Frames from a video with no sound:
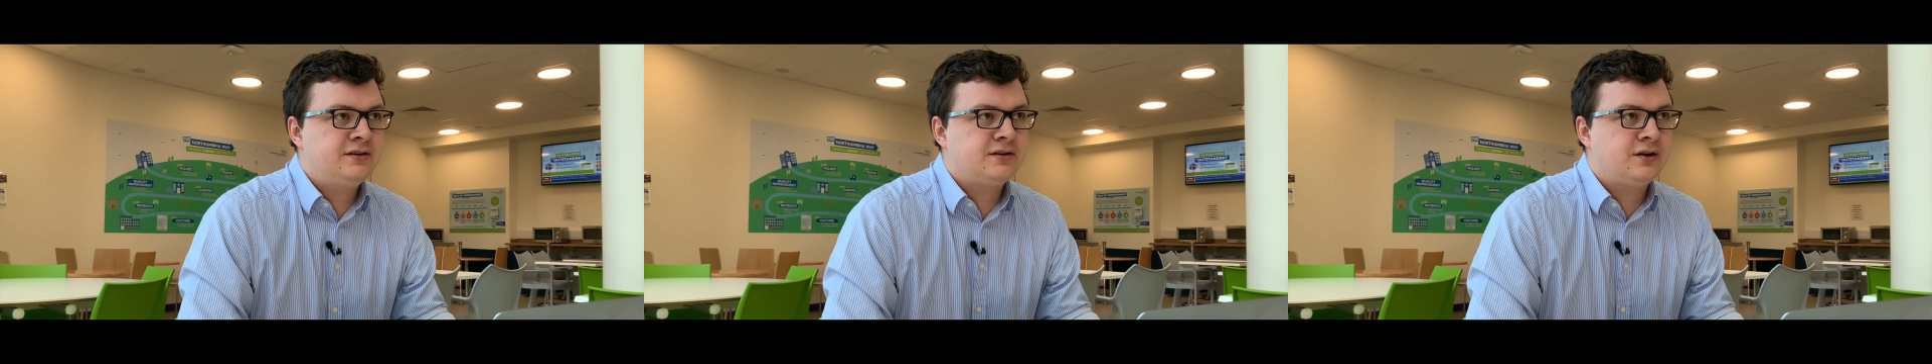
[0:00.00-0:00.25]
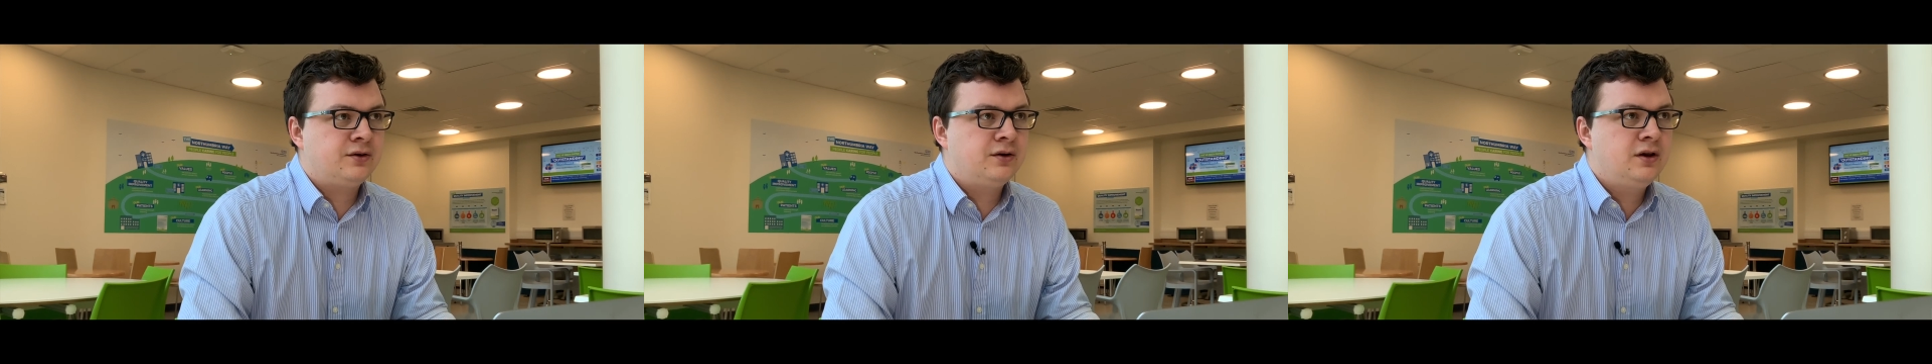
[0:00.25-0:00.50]

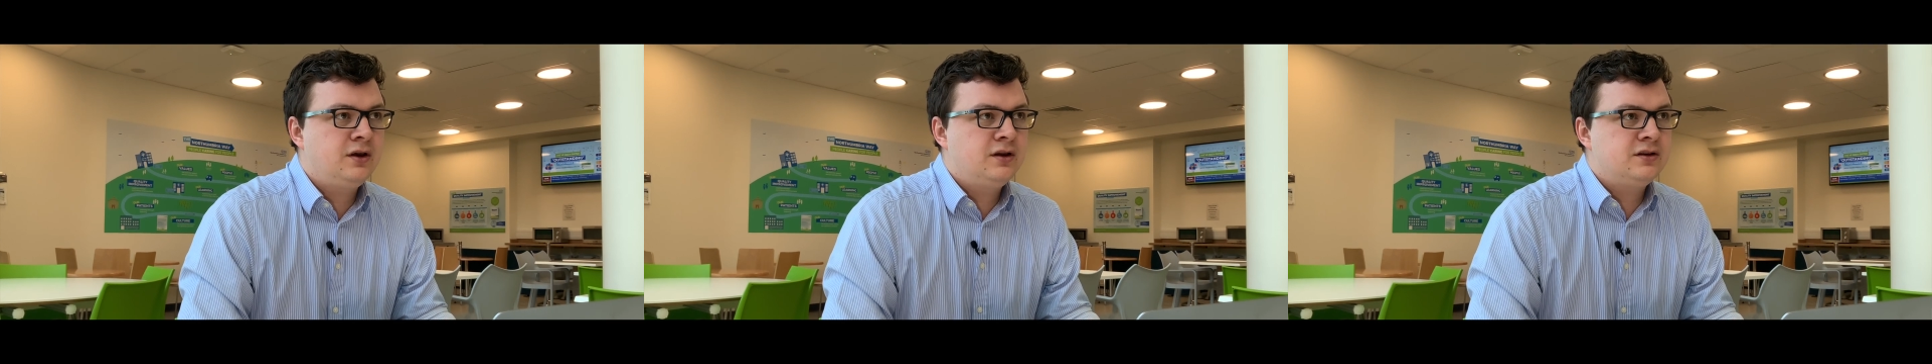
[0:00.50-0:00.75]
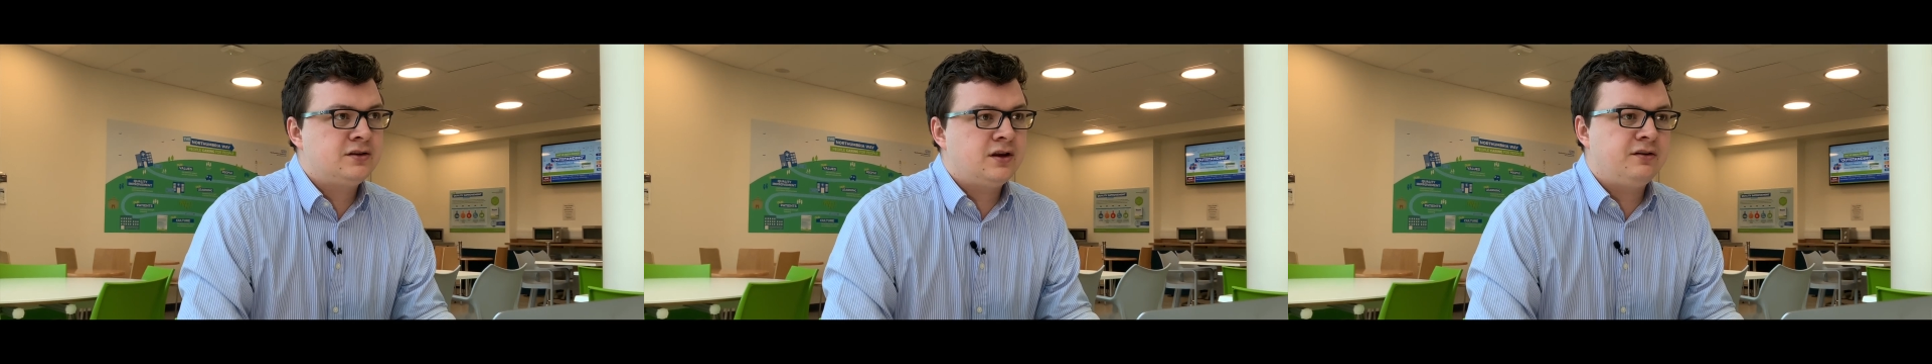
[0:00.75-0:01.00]
So
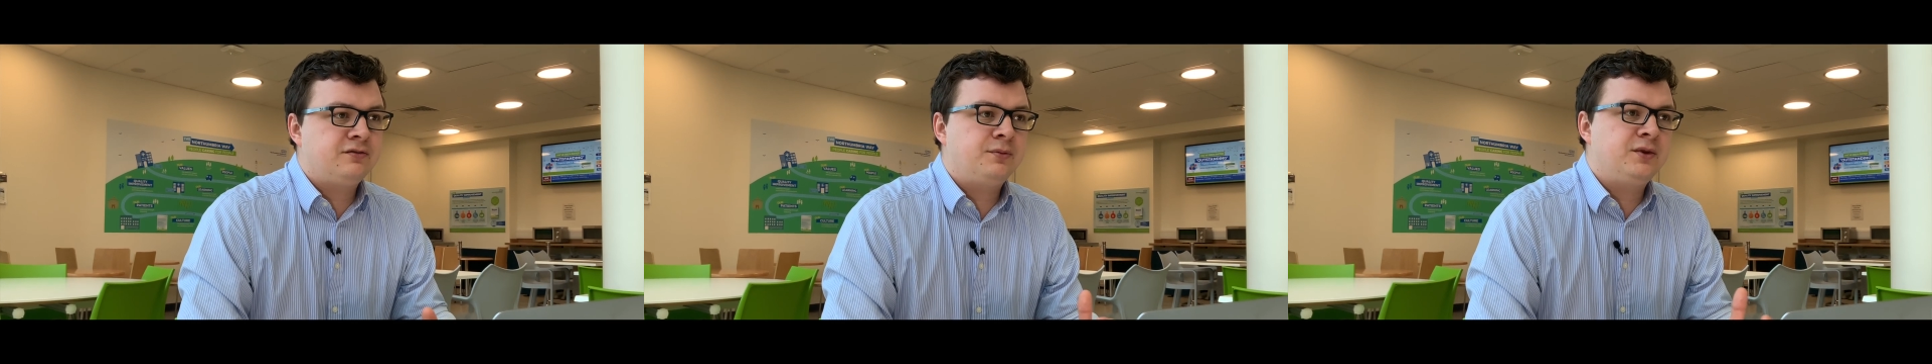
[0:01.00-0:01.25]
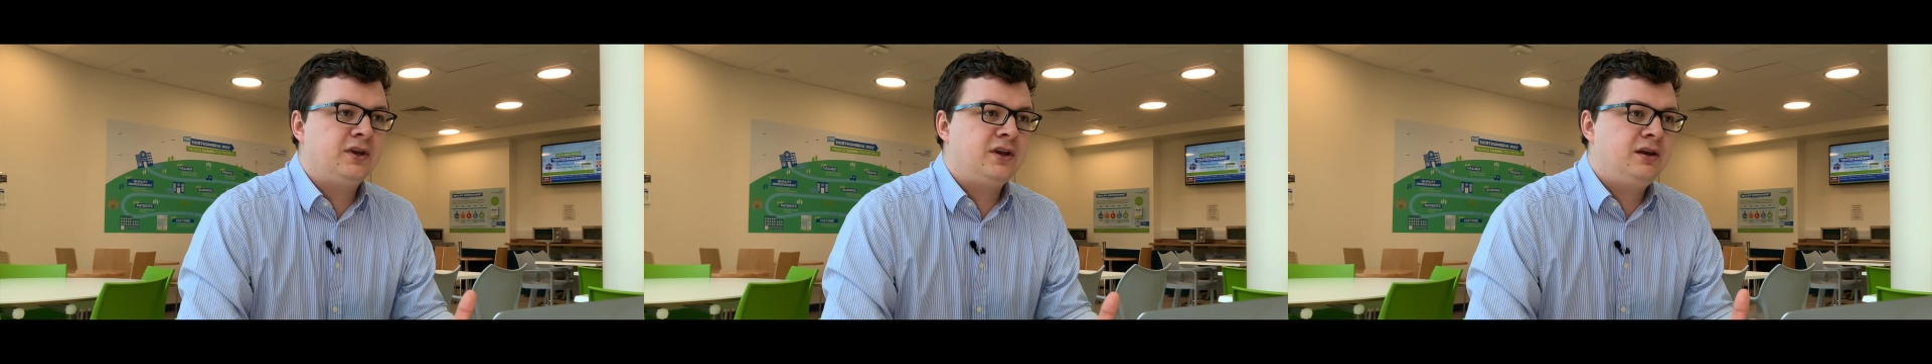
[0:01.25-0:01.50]
certainly
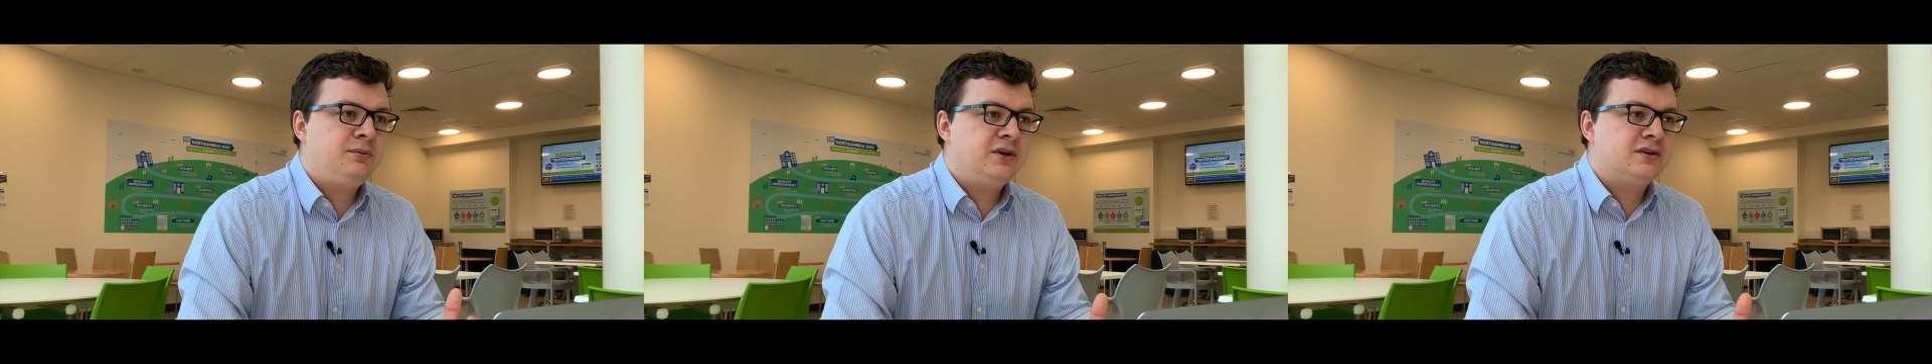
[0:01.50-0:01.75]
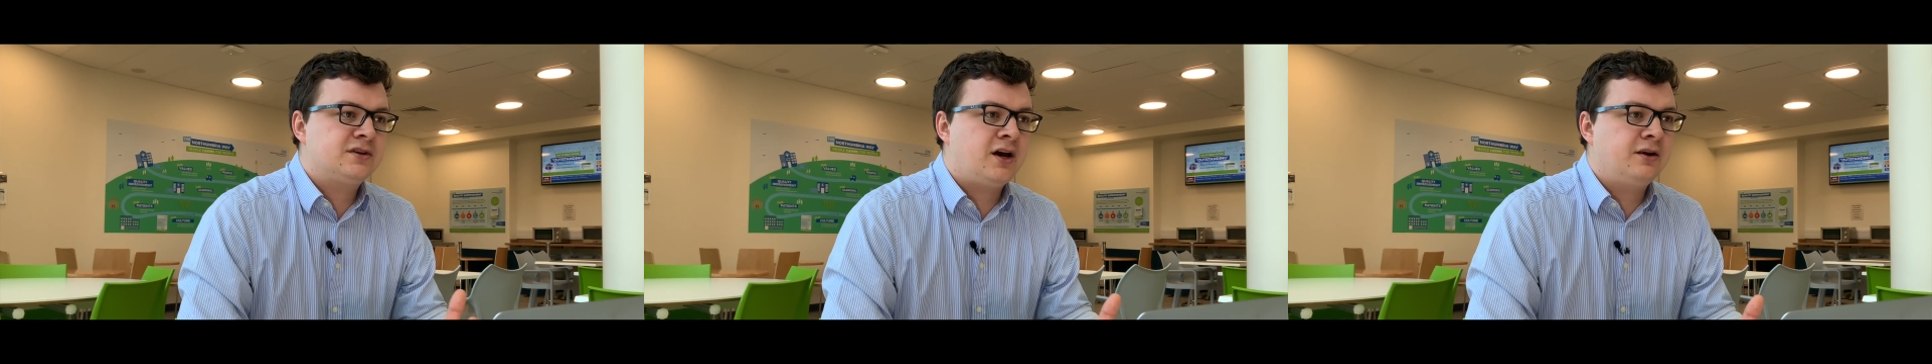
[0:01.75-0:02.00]
from the
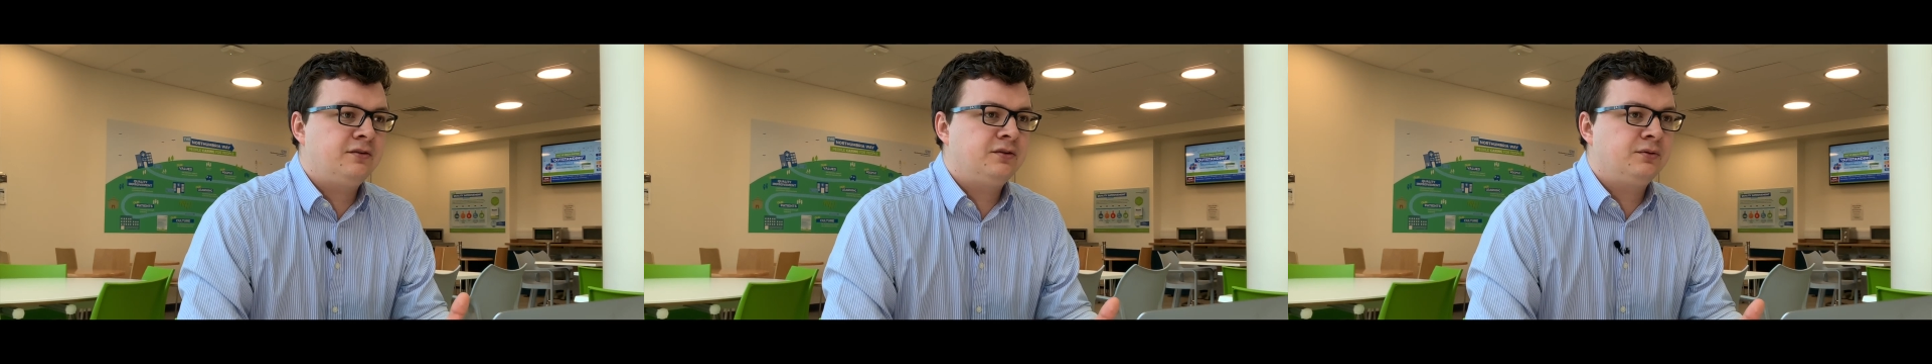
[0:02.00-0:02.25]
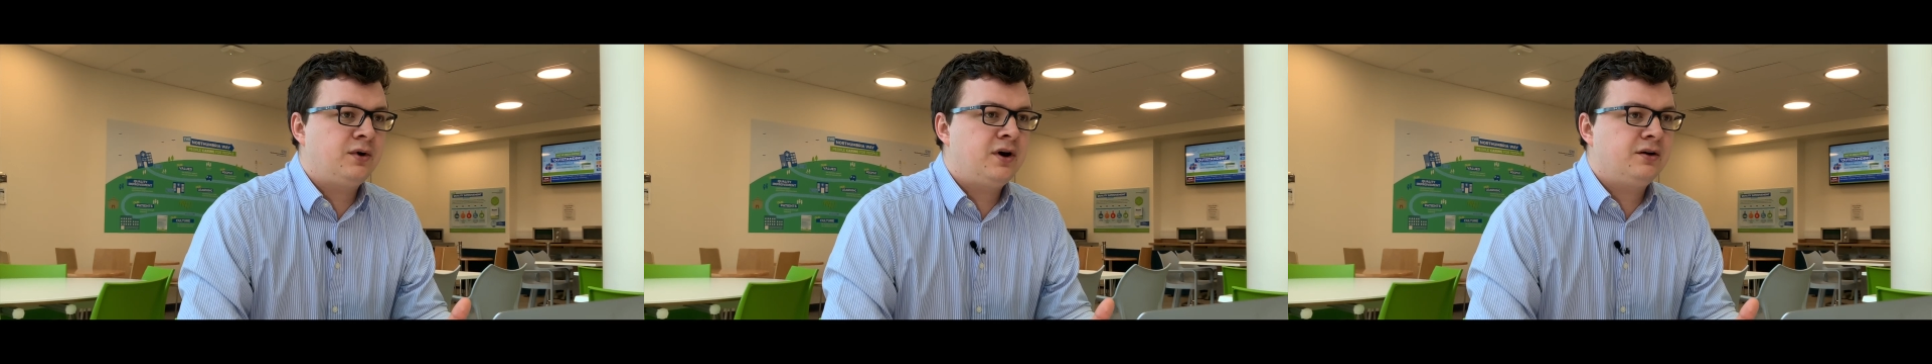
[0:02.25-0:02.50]
anemia side
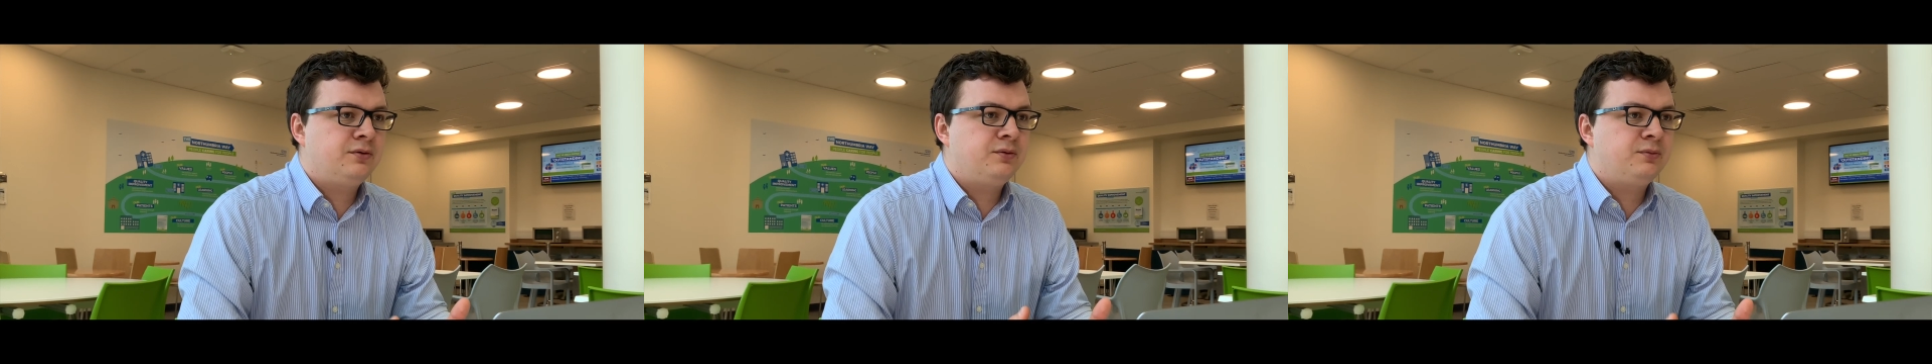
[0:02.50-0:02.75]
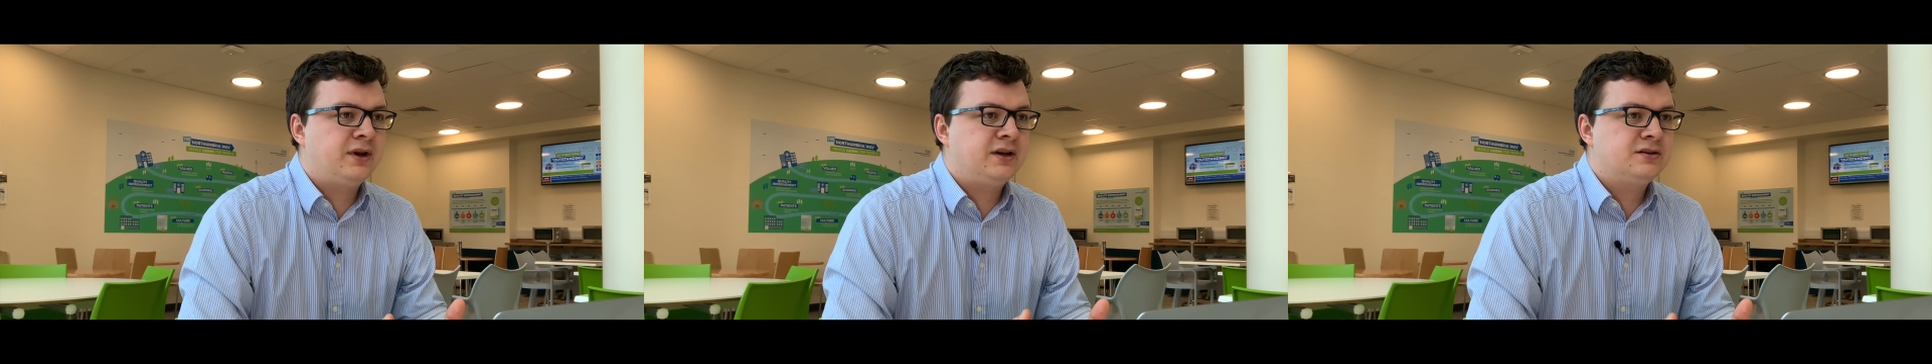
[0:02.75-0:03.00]
of the work,
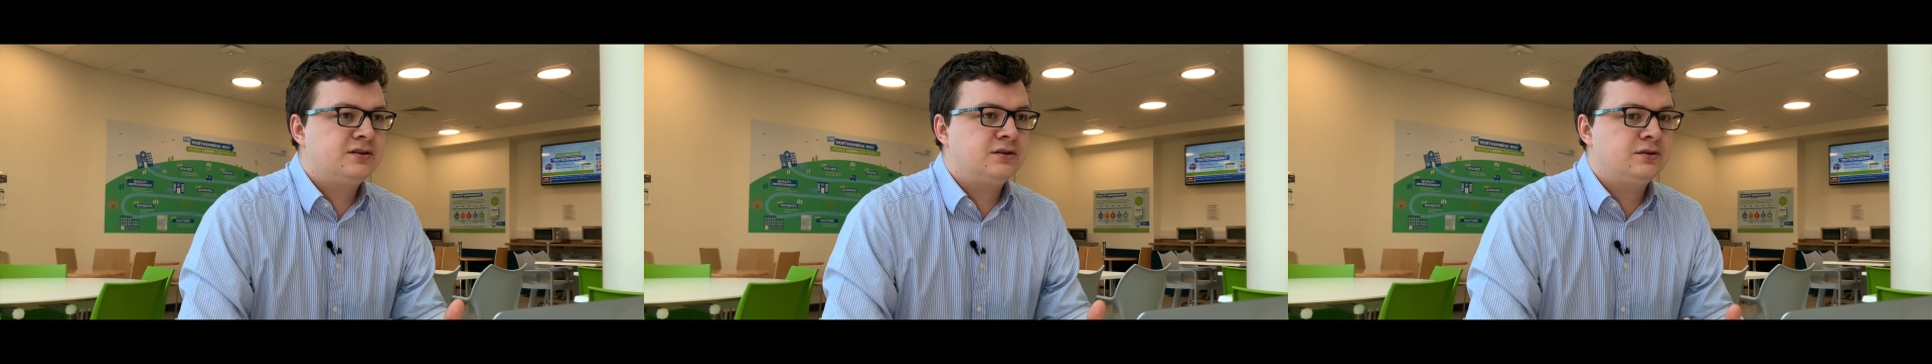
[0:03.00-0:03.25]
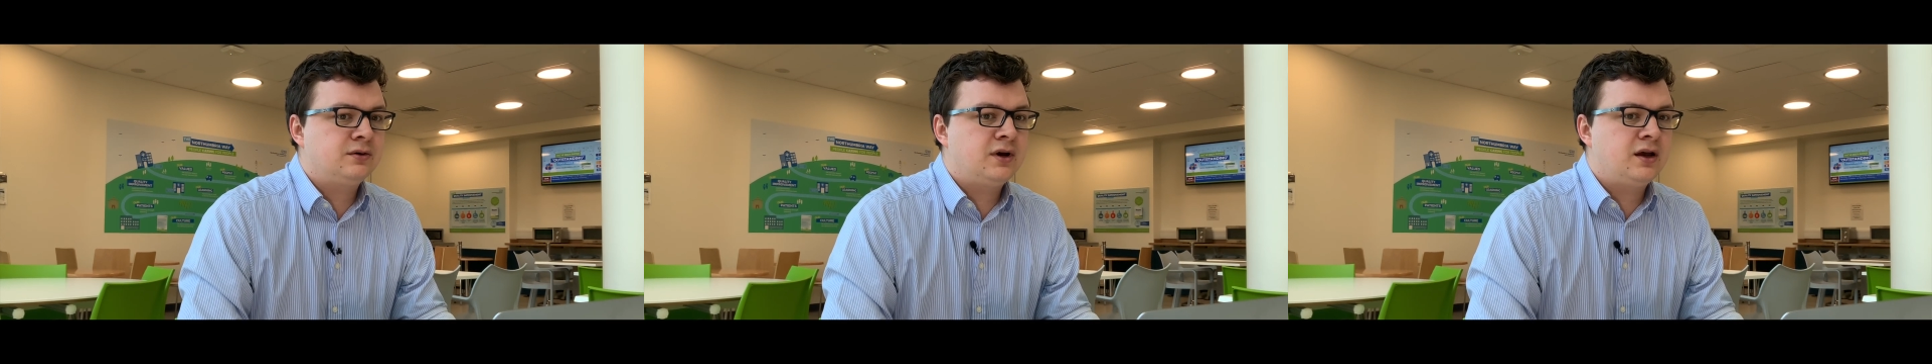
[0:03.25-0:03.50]
we've managed
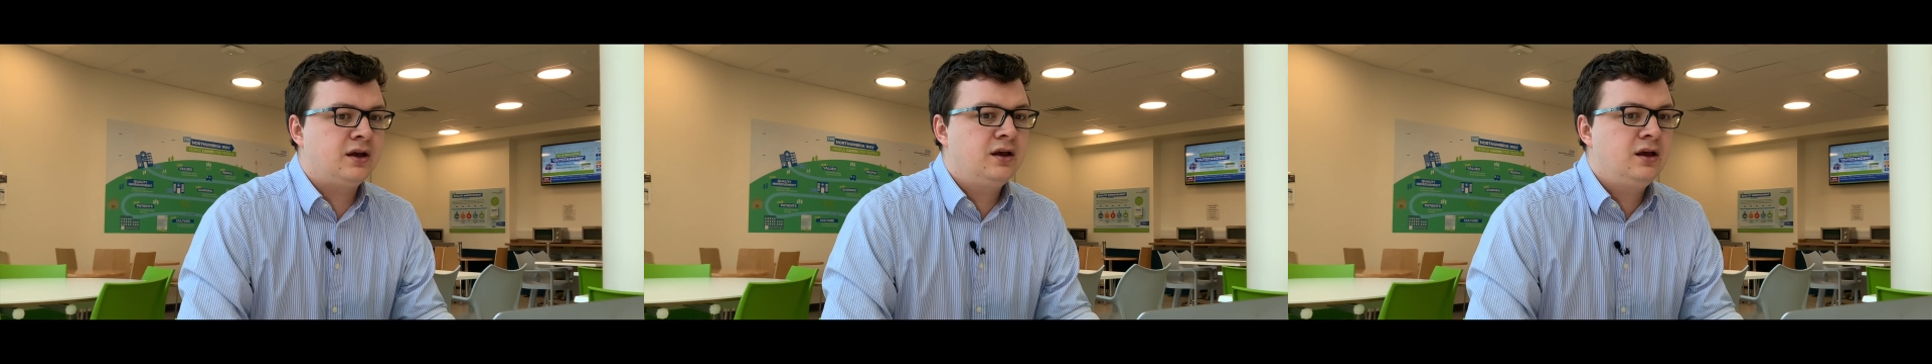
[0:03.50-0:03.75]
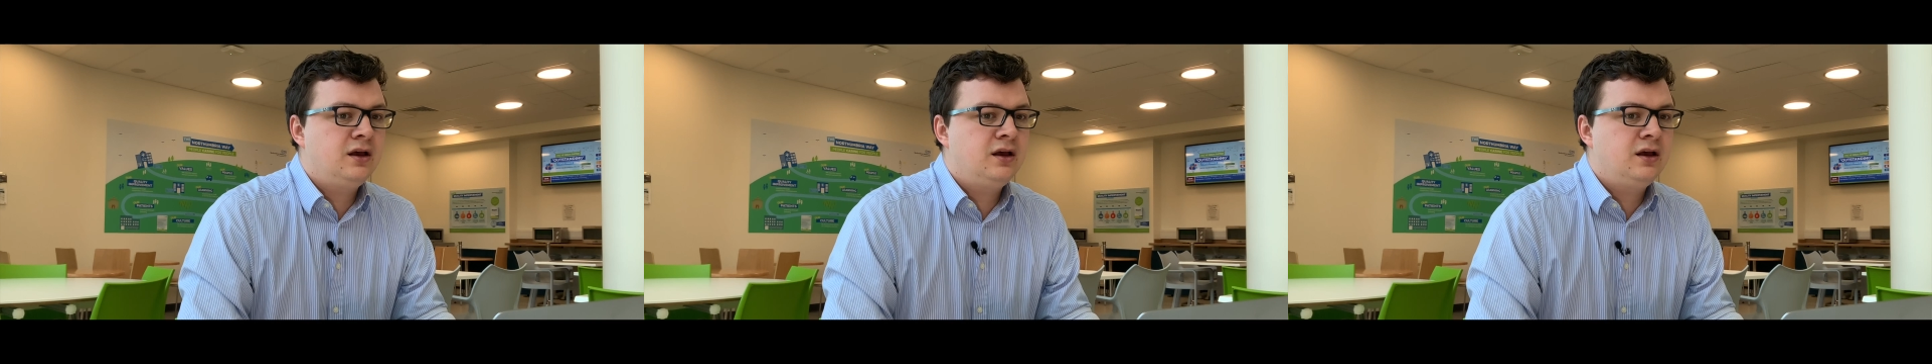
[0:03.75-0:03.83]
to